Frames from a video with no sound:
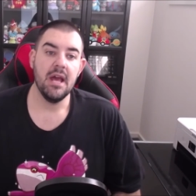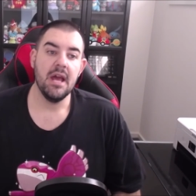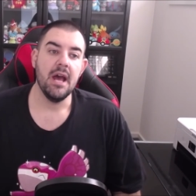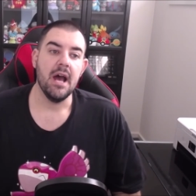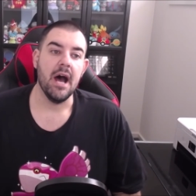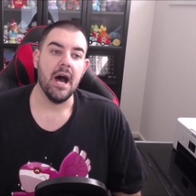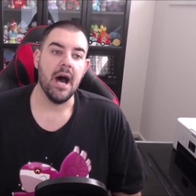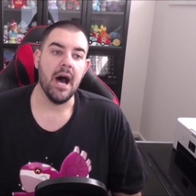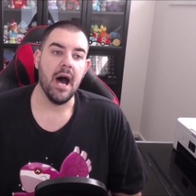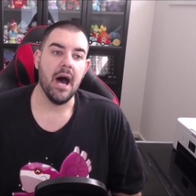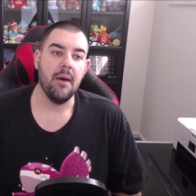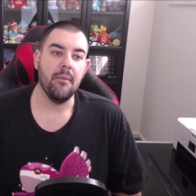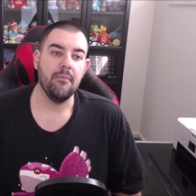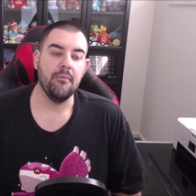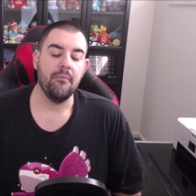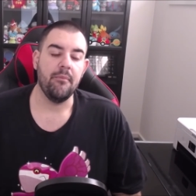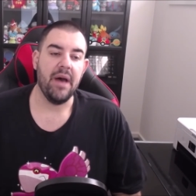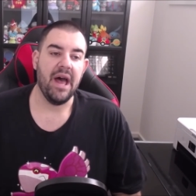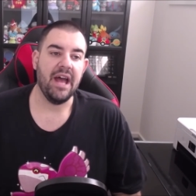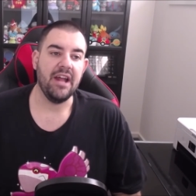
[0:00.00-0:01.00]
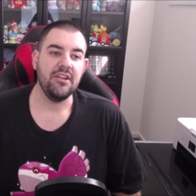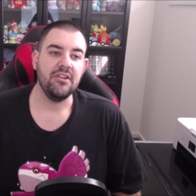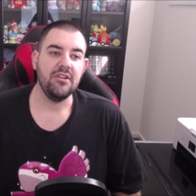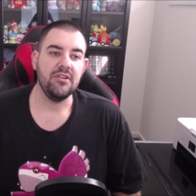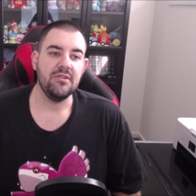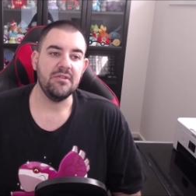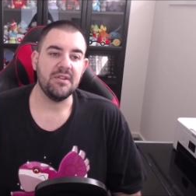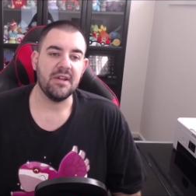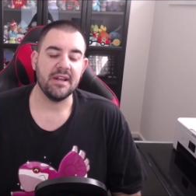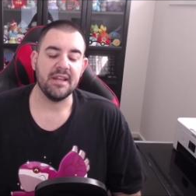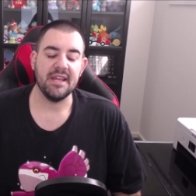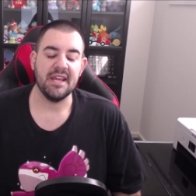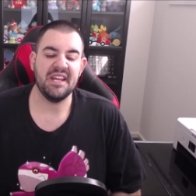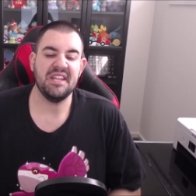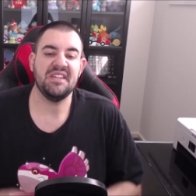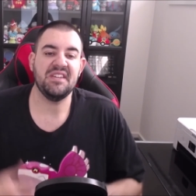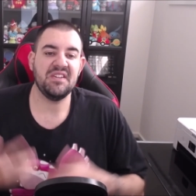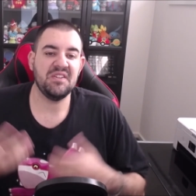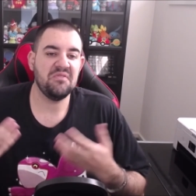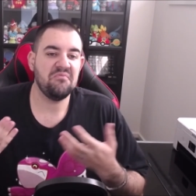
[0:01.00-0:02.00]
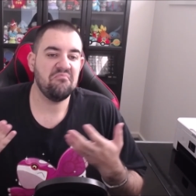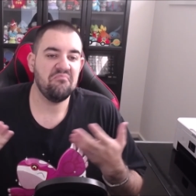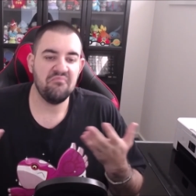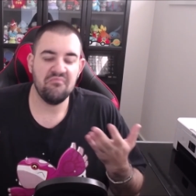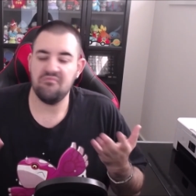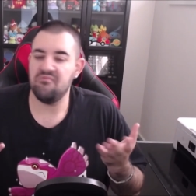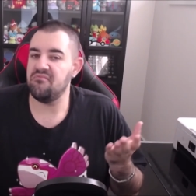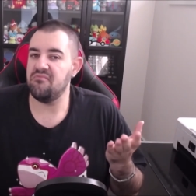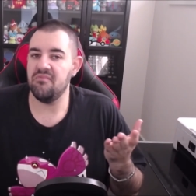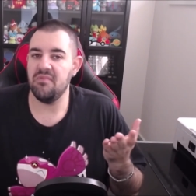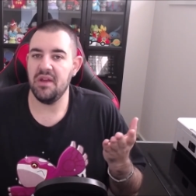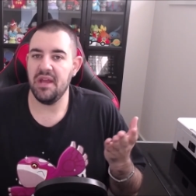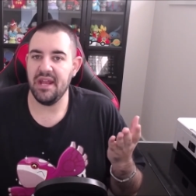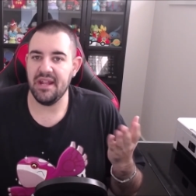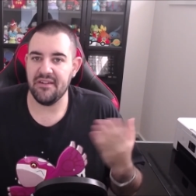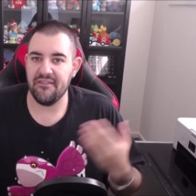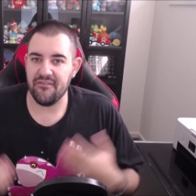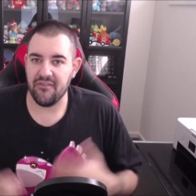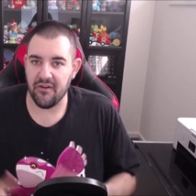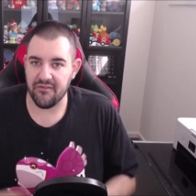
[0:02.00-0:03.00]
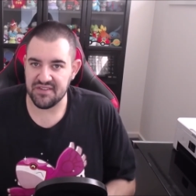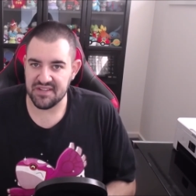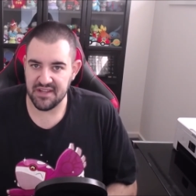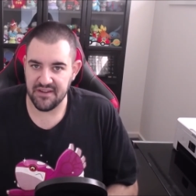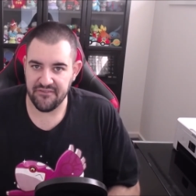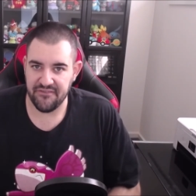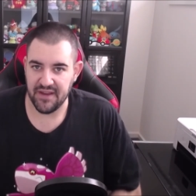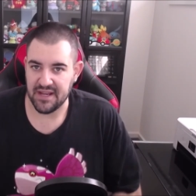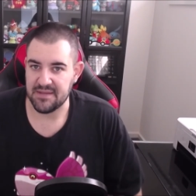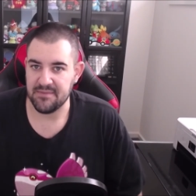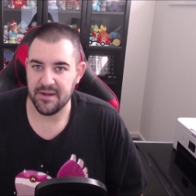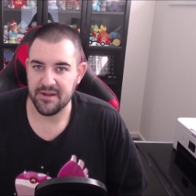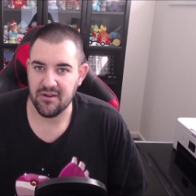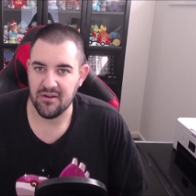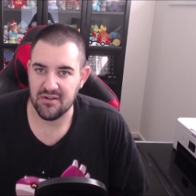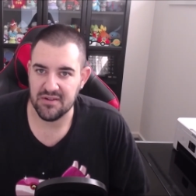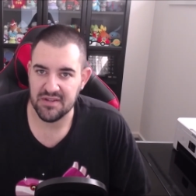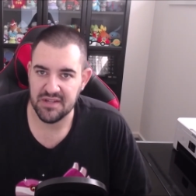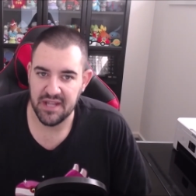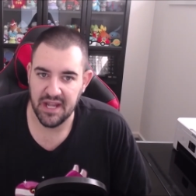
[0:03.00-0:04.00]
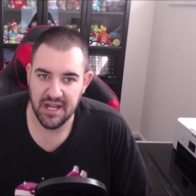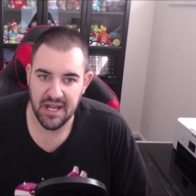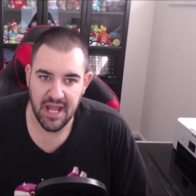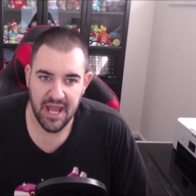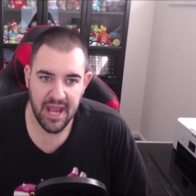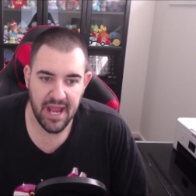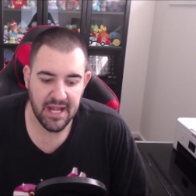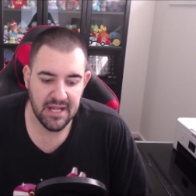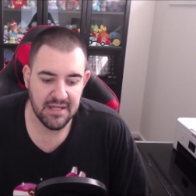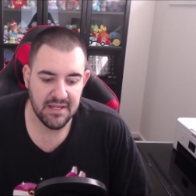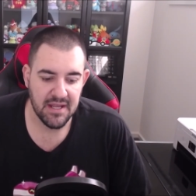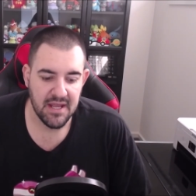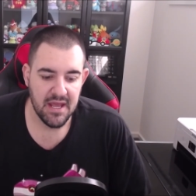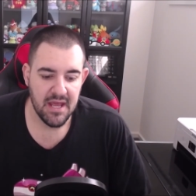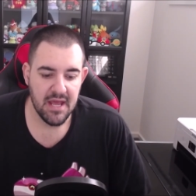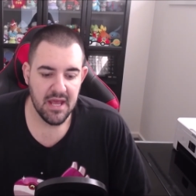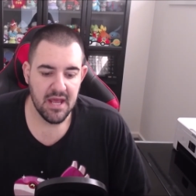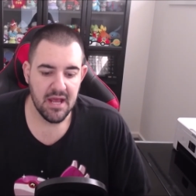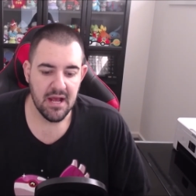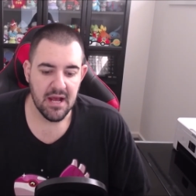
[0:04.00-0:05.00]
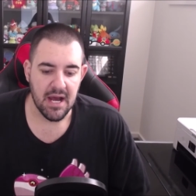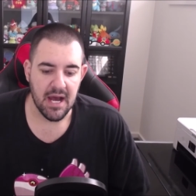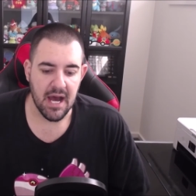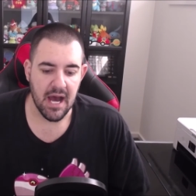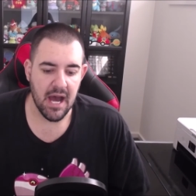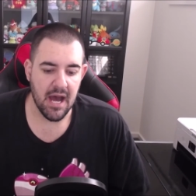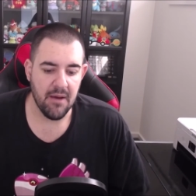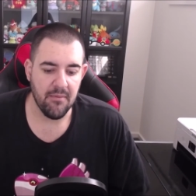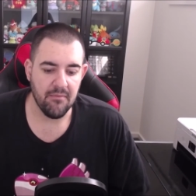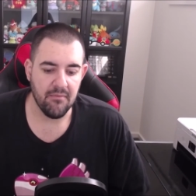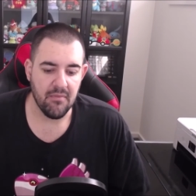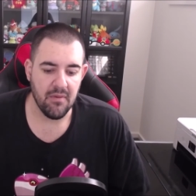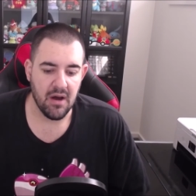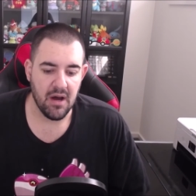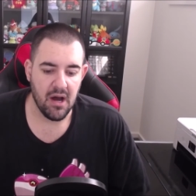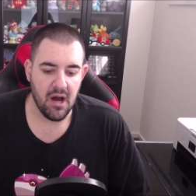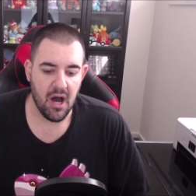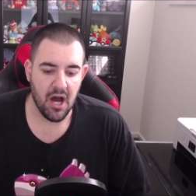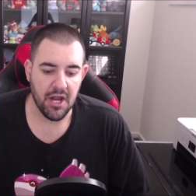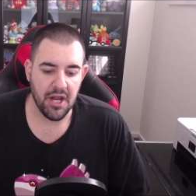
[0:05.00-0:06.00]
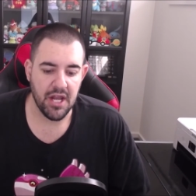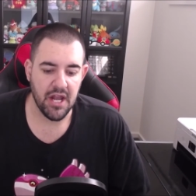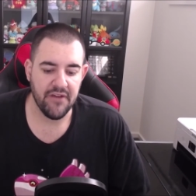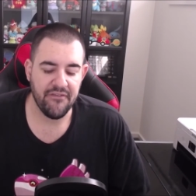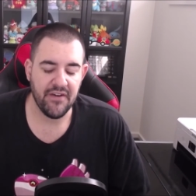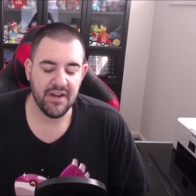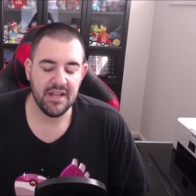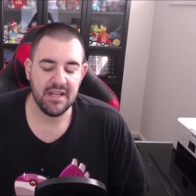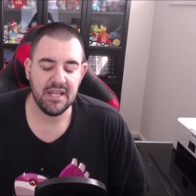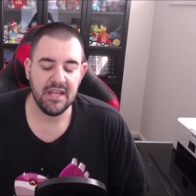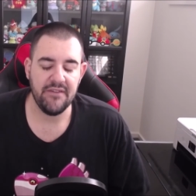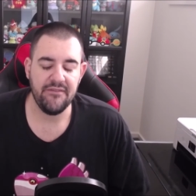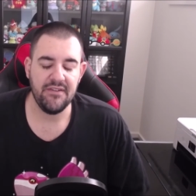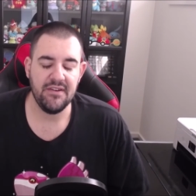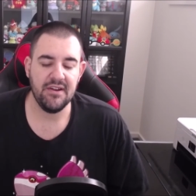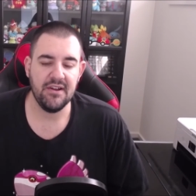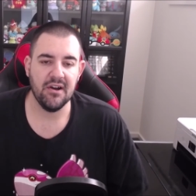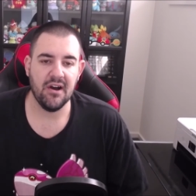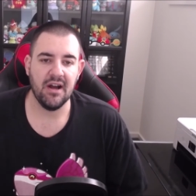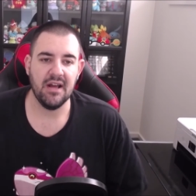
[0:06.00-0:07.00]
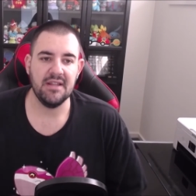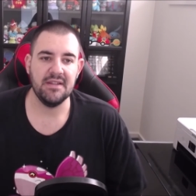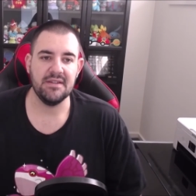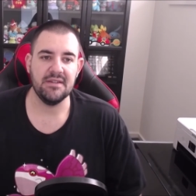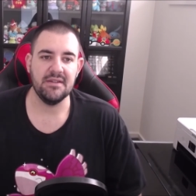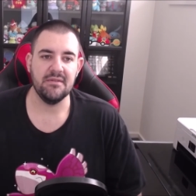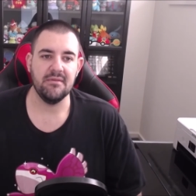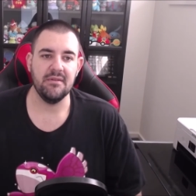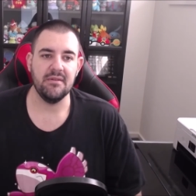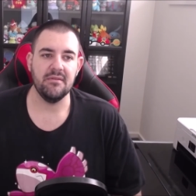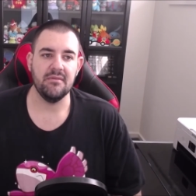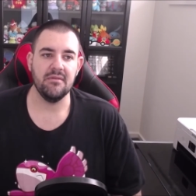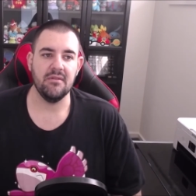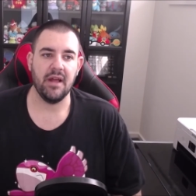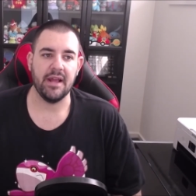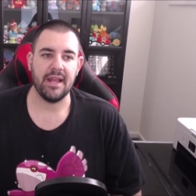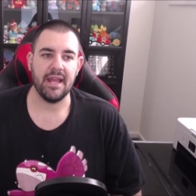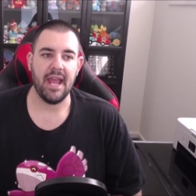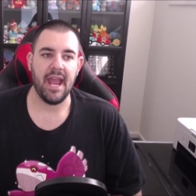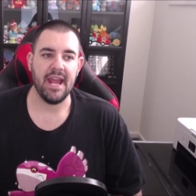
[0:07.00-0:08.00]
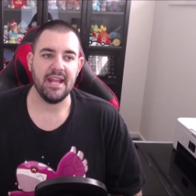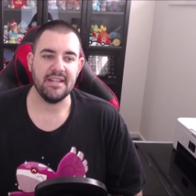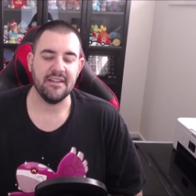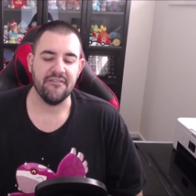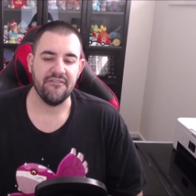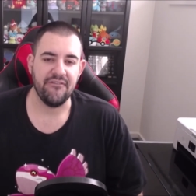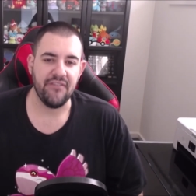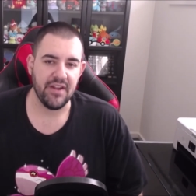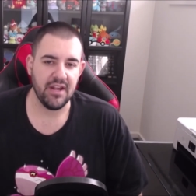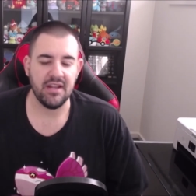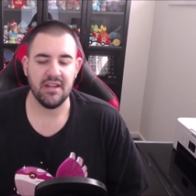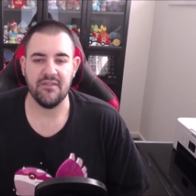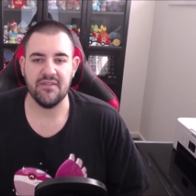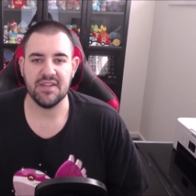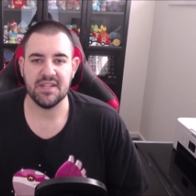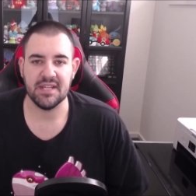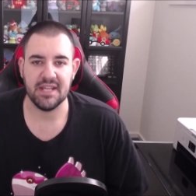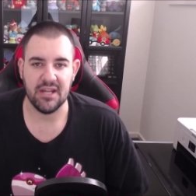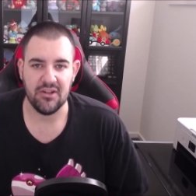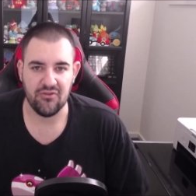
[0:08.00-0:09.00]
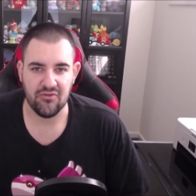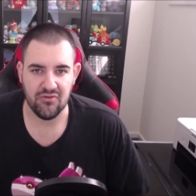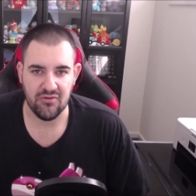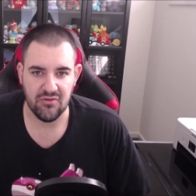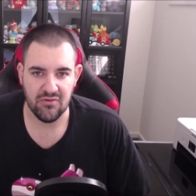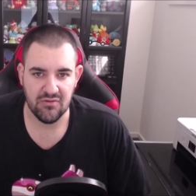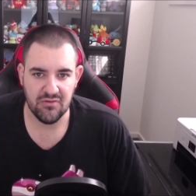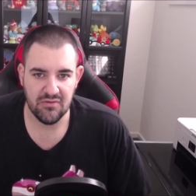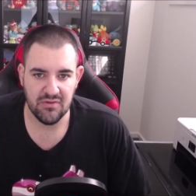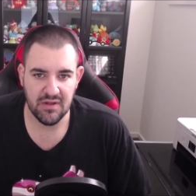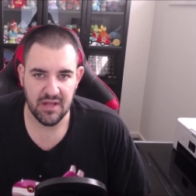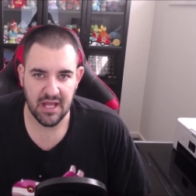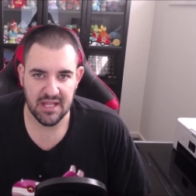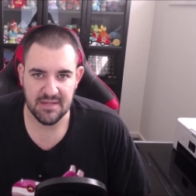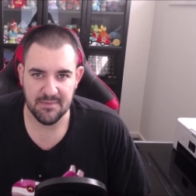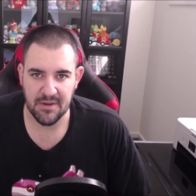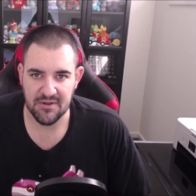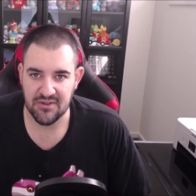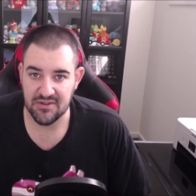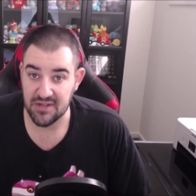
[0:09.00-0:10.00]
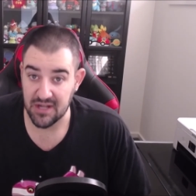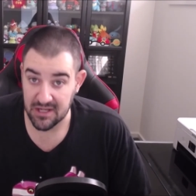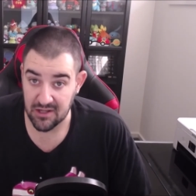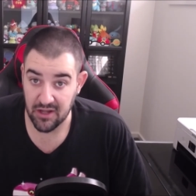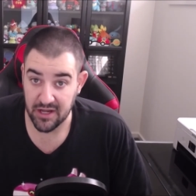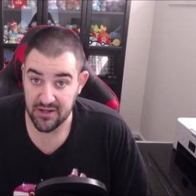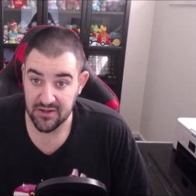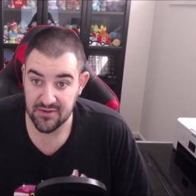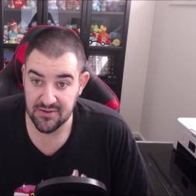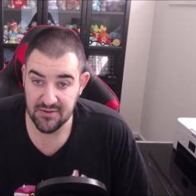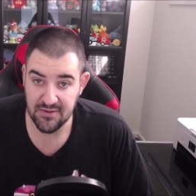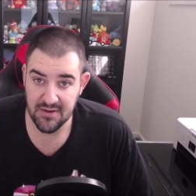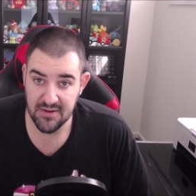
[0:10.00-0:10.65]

um, bad news, I guess. It obviously affects my content, and um, I don't know if I can give you guys like a definitive schedule as much as I'd like to,